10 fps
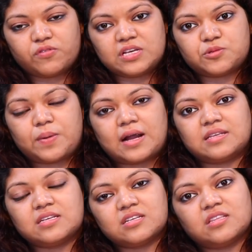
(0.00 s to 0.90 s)
of these
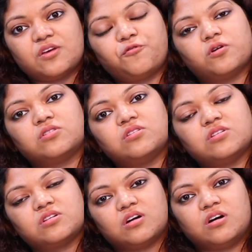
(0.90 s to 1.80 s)
bad things and they
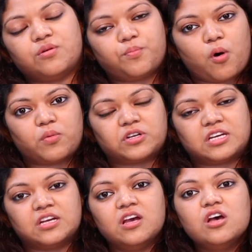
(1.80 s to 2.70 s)
further uh,
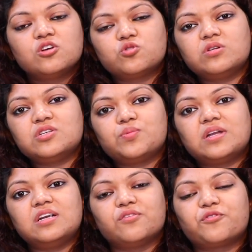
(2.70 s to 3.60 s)
poverty so it is
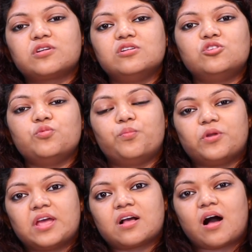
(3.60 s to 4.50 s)
very difficult to
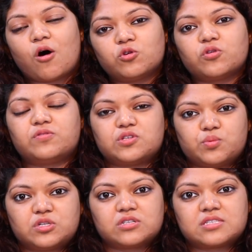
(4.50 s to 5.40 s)
break out of this
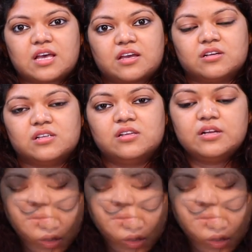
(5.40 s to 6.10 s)
vicious cycle